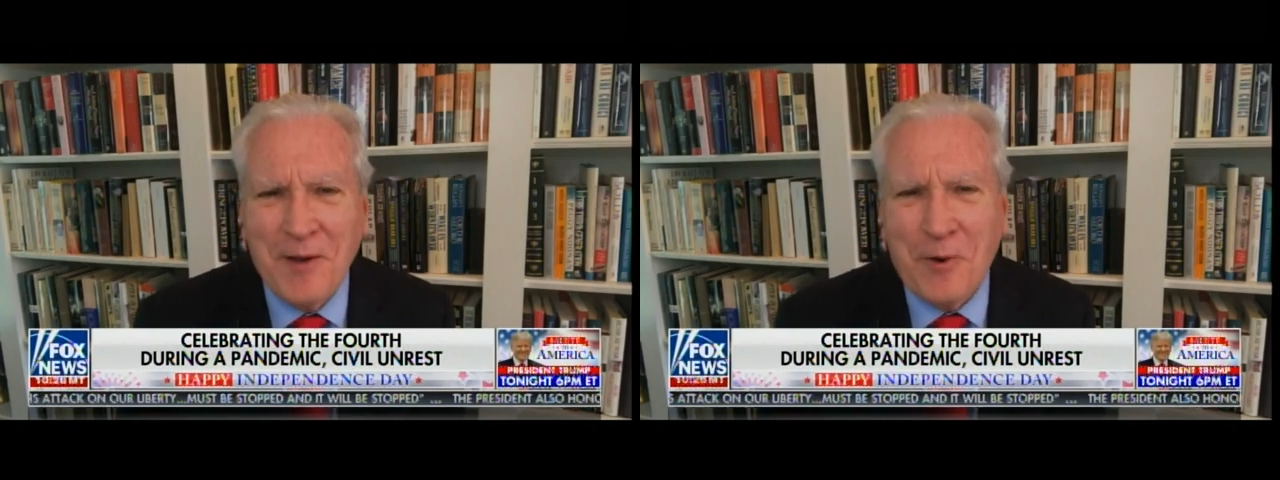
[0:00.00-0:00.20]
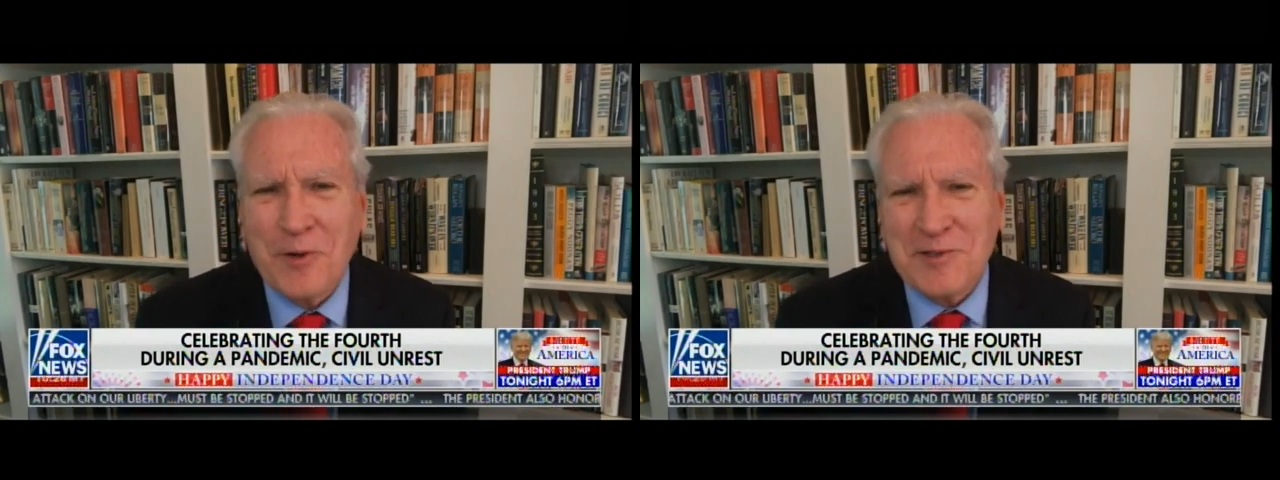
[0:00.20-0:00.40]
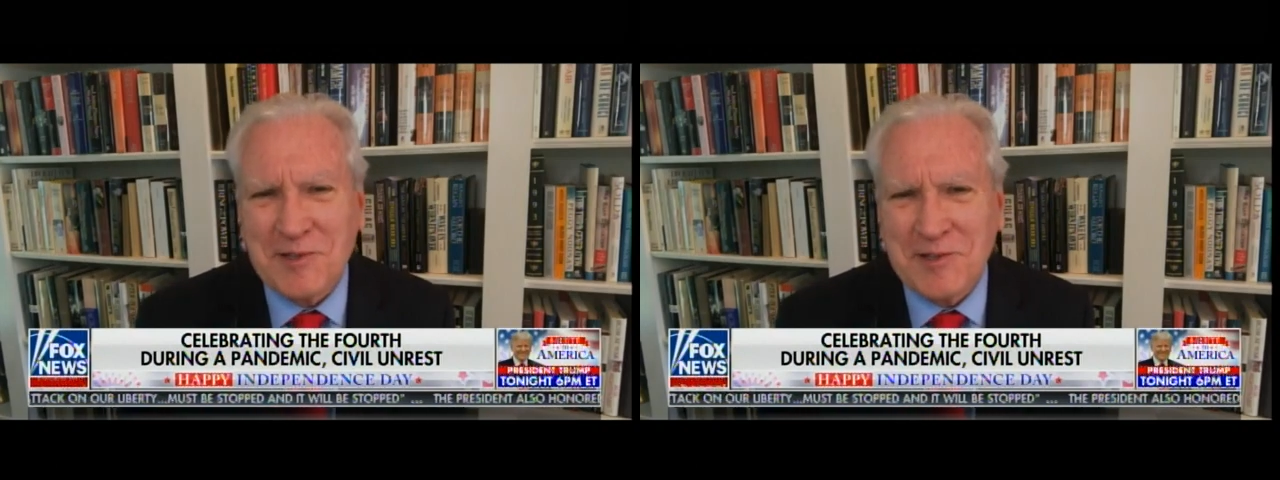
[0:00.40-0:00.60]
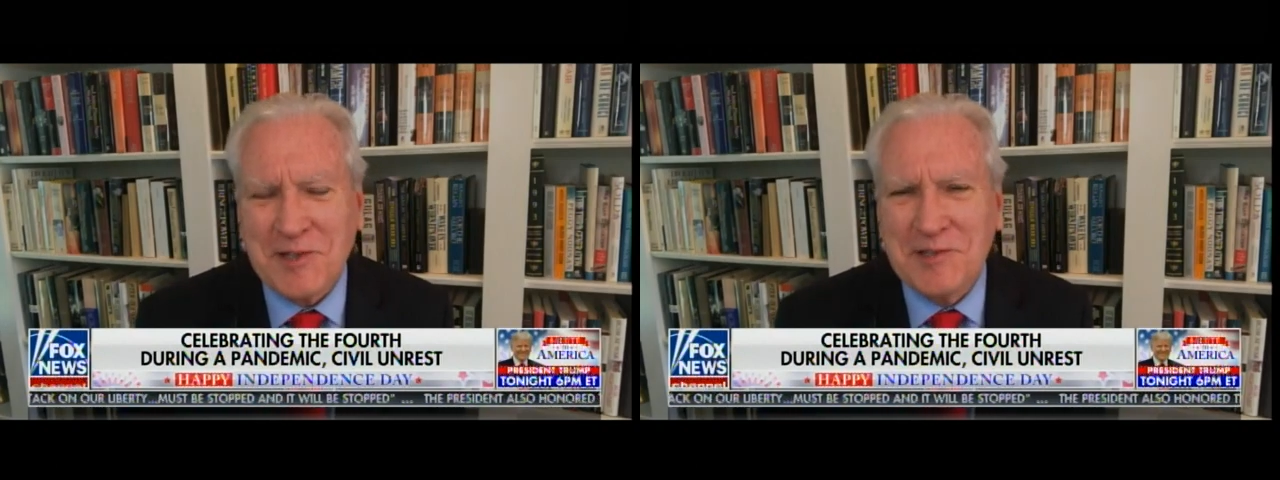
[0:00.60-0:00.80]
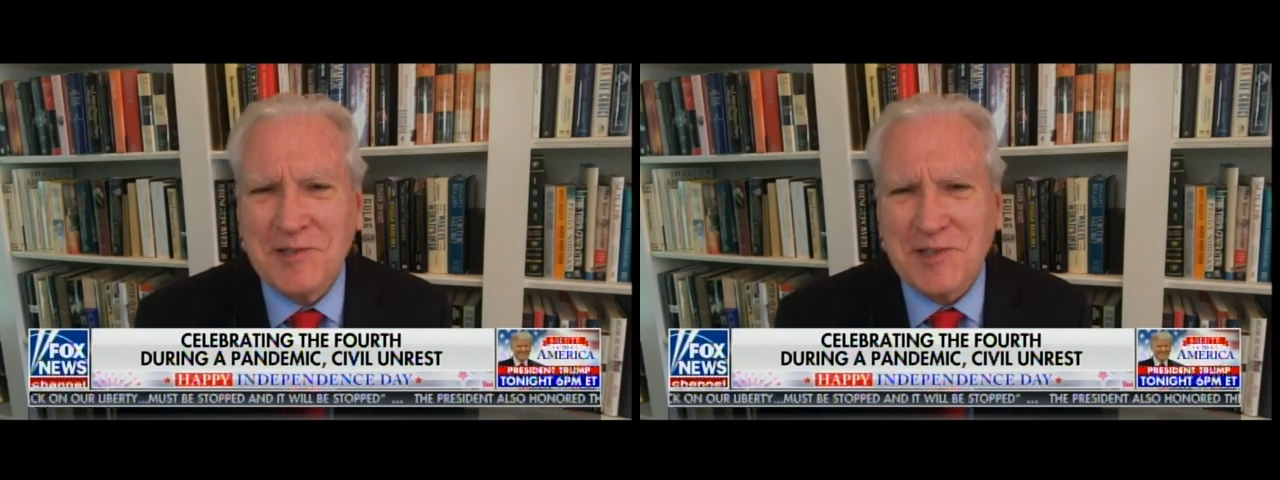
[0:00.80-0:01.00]
horses
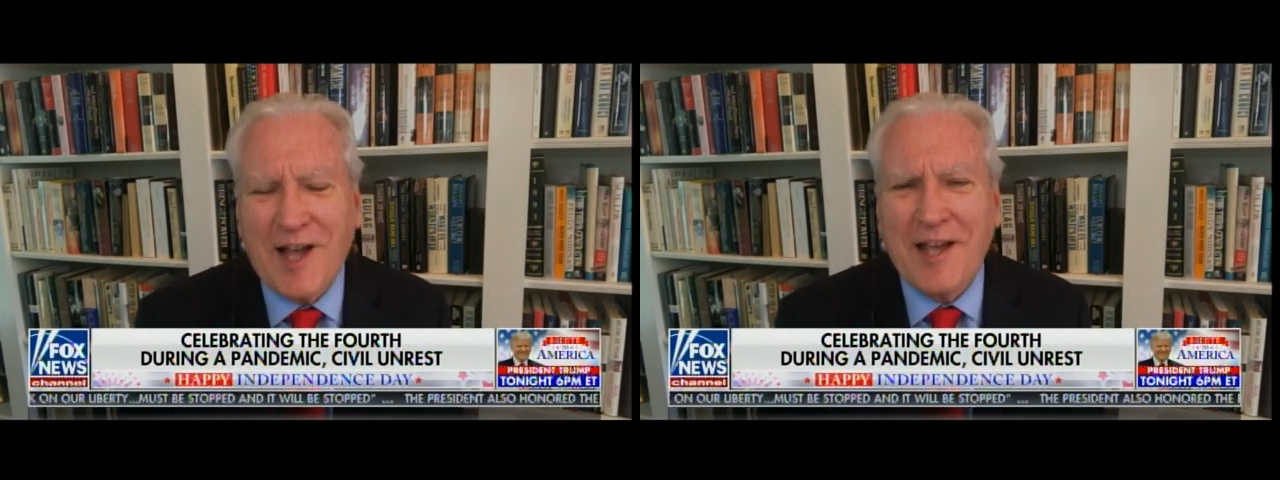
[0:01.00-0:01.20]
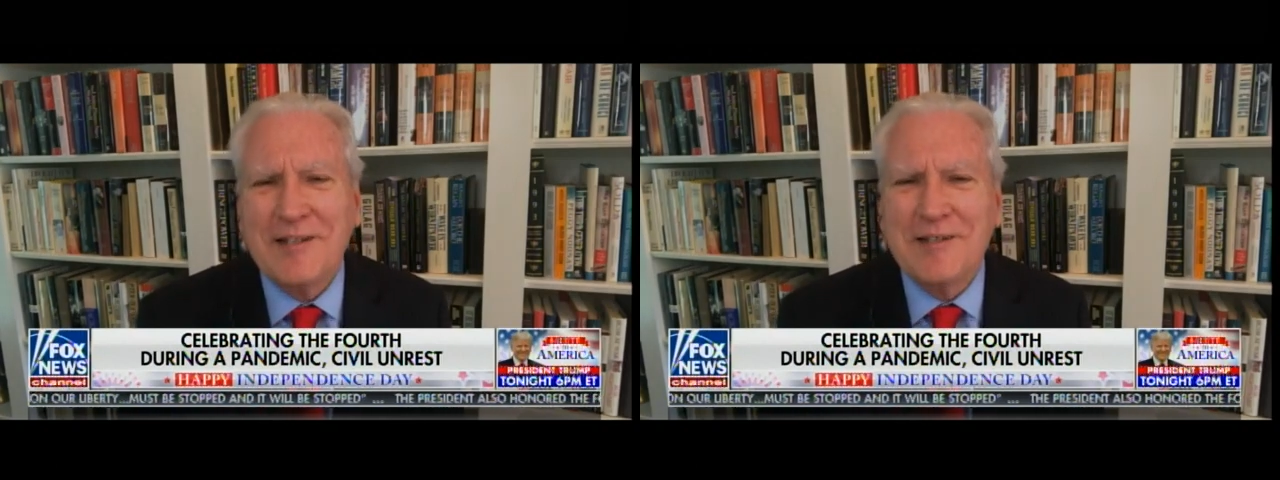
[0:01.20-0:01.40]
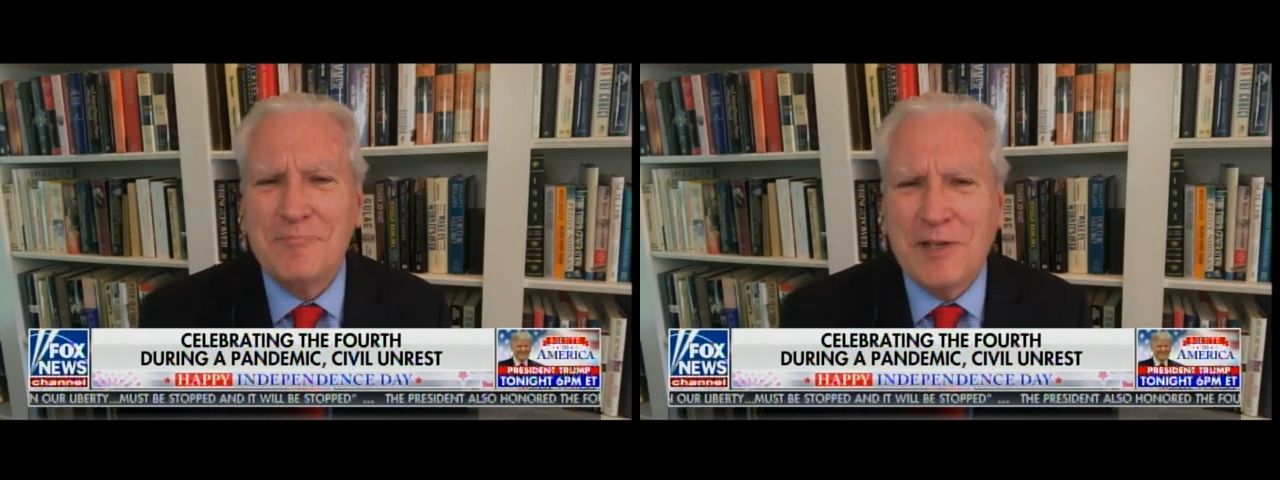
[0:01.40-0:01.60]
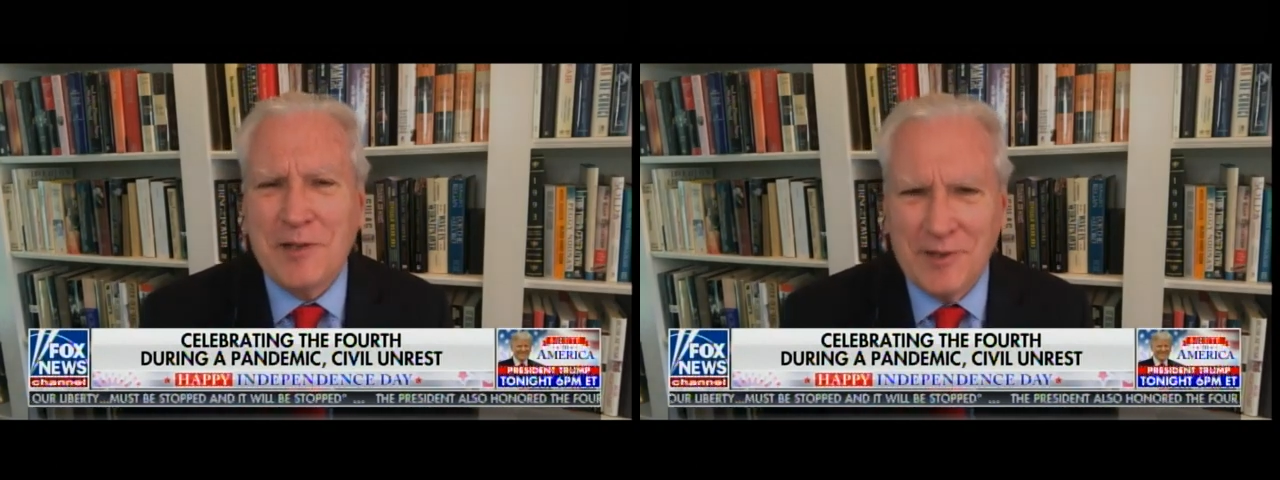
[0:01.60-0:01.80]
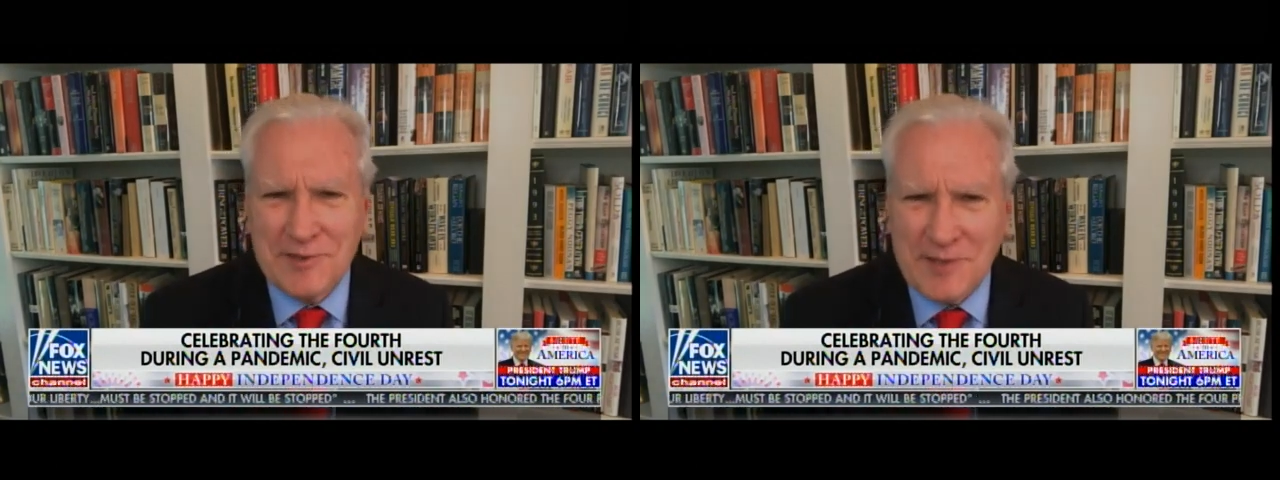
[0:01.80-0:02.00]
inside because